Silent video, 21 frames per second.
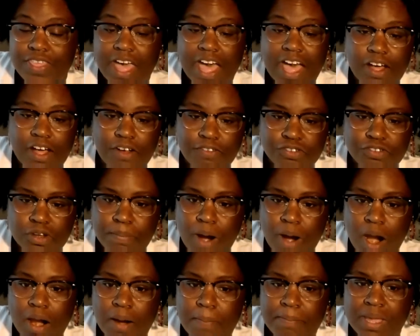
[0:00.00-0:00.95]
the health
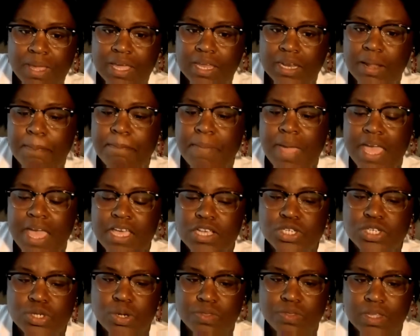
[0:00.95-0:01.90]
department,
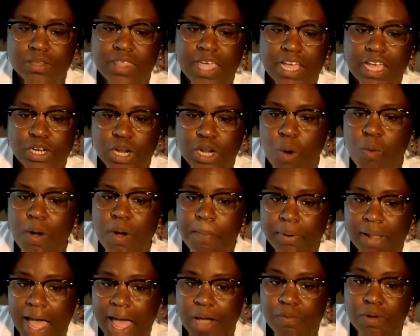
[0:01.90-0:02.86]
making sure that they know
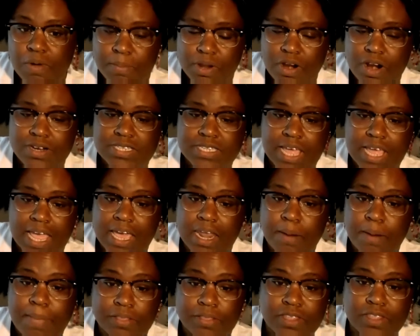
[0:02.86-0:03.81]
what Black women are
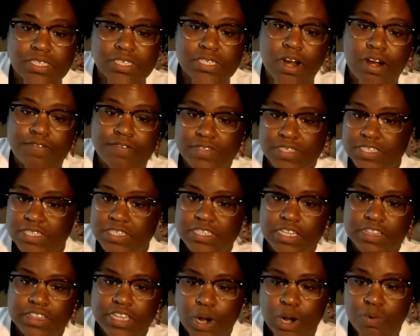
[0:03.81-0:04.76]
saying about the services
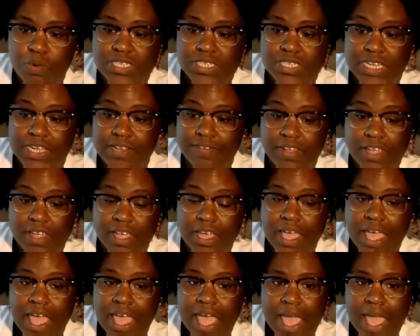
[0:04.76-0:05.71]
that they're
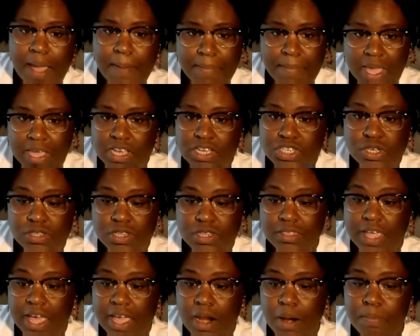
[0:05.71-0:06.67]
receiving and making sure
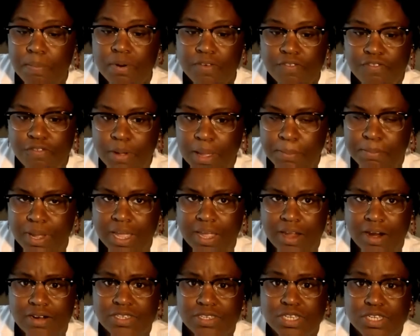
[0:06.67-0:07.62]
that they are
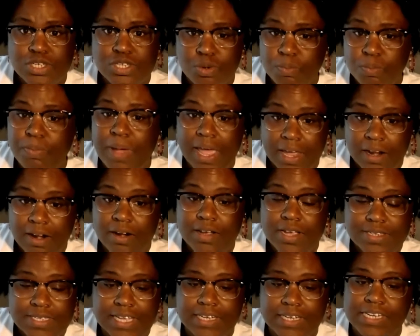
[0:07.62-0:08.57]
prepared to do better,
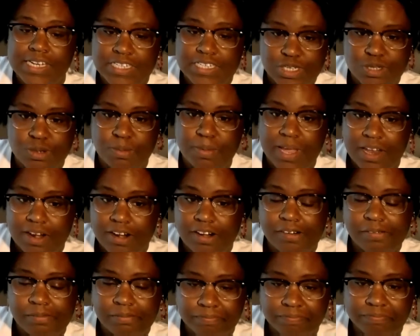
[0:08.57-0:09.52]
because they need to do
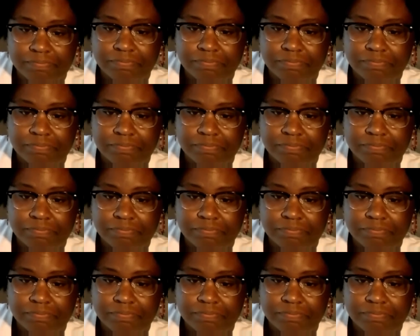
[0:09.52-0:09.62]
better.